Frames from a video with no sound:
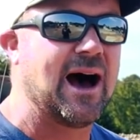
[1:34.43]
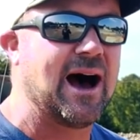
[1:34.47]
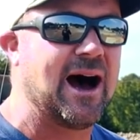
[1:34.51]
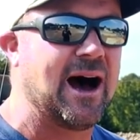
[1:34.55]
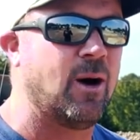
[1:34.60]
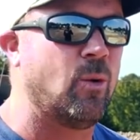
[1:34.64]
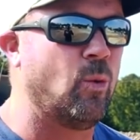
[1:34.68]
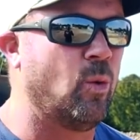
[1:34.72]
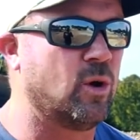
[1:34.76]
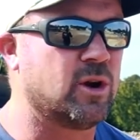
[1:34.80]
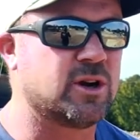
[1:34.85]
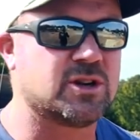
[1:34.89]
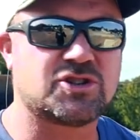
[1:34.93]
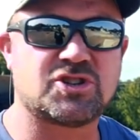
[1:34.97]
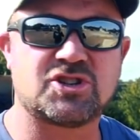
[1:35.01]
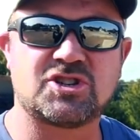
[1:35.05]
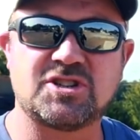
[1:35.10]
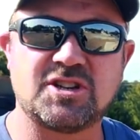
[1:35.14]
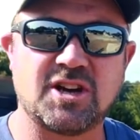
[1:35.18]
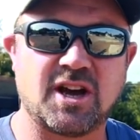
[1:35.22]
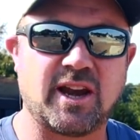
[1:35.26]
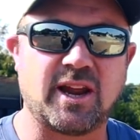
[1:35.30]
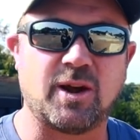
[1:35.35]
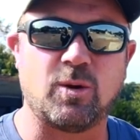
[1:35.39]
I want to
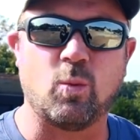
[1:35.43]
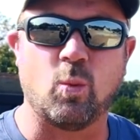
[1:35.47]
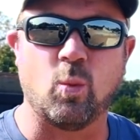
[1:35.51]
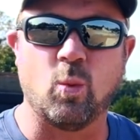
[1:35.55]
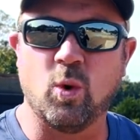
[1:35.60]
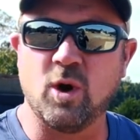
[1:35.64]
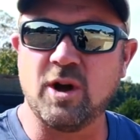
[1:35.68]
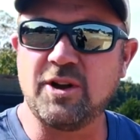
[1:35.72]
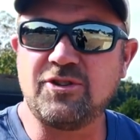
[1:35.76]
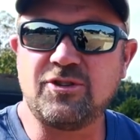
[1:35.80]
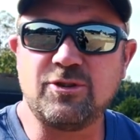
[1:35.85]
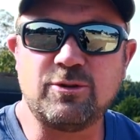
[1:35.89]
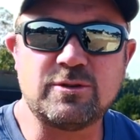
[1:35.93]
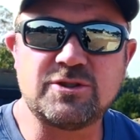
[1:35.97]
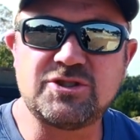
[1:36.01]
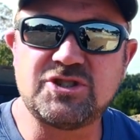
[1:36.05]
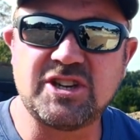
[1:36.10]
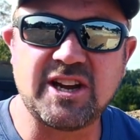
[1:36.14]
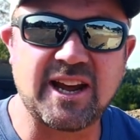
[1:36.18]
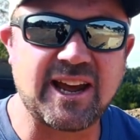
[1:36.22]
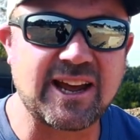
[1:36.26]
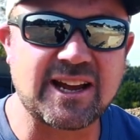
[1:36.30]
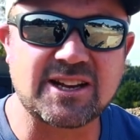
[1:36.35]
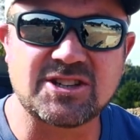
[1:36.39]
study what do
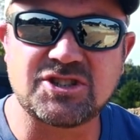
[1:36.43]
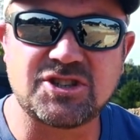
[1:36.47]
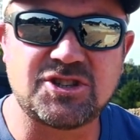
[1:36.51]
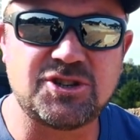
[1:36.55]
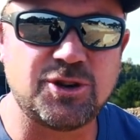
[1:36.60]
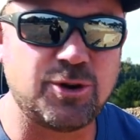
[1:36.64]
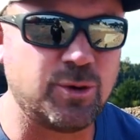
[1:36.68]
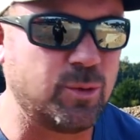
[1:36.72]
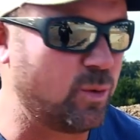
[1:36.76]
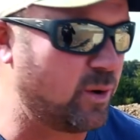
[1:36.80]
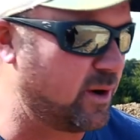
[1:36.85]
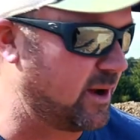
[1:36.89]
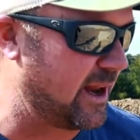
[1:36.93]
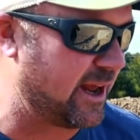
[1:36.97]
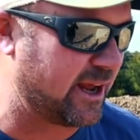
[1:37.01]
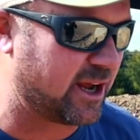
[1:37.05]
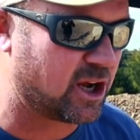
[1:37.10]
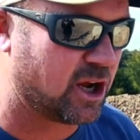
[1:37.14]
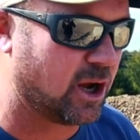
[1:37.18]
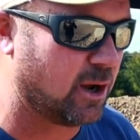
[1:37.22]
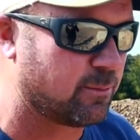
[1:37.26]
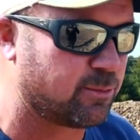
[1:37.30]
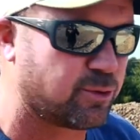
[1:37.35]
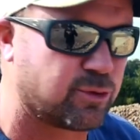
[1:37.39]
jigs do when they
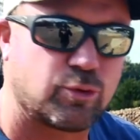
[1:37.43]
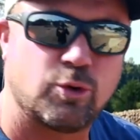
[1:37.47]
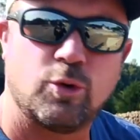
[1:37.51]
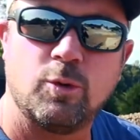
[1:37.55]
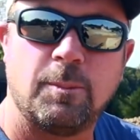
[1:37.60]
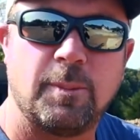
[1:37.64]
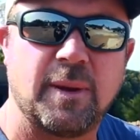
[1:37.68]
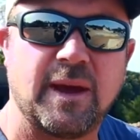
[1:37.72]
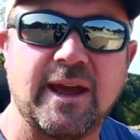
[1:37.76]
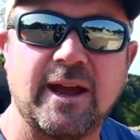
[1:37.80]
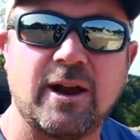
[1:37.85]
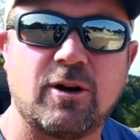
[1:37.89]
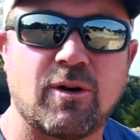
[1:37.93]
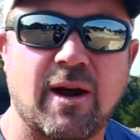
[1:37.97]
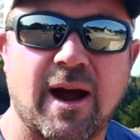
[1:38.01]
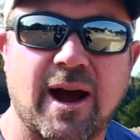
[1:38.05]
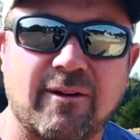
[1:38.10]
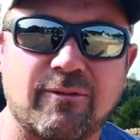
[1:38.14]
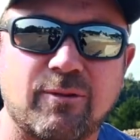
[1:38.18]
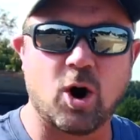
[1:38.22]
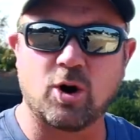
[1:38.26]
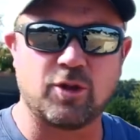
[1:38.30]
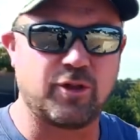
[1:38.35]
come through pea gravel?